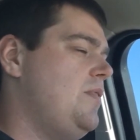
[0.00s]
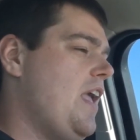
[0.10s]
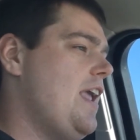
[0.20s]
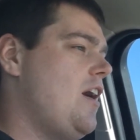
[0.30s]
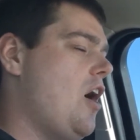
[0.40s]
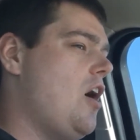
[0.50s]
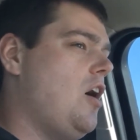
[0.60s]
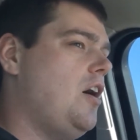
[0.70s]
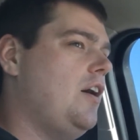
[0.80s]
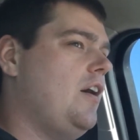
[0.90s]

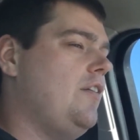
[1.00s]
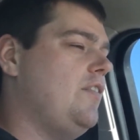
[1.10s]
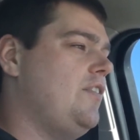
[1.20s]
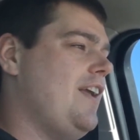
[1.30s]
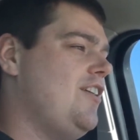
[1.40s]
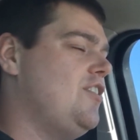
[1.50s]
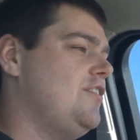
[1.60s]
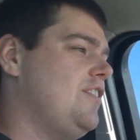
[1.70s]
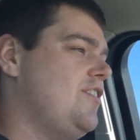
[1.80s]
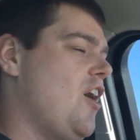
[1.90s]

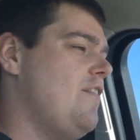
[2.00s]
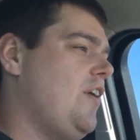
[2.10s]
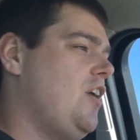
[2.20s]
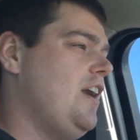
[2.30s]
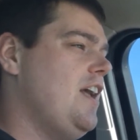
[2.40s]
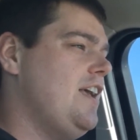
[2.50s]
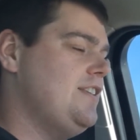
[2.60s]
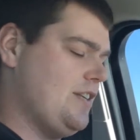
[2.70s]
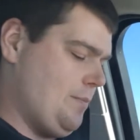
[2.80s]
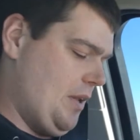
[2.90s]
They're not very
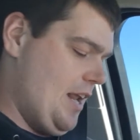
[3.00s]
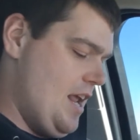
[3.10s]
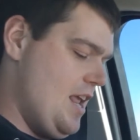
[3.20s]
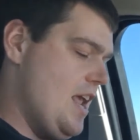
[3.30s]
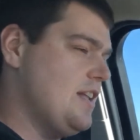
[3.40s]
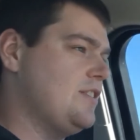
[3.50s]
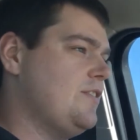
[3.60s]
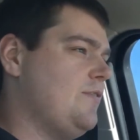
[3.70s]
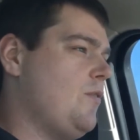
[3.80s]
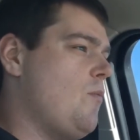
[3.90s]
nice to play
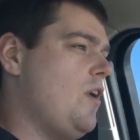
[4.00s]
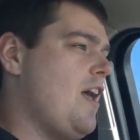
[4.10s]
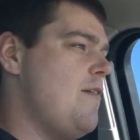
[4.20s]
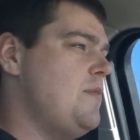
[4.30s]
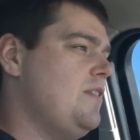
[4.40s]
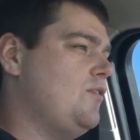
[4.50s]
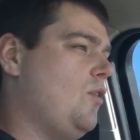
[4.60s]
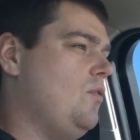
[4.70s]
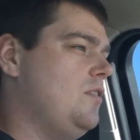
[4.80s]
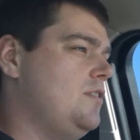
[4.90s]
against, from what I've been
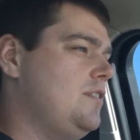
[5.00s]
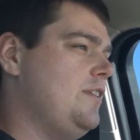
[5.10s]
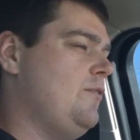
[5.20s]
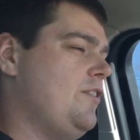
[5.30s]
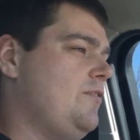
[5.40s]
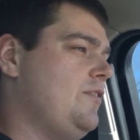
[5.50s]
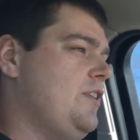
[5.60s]
told, with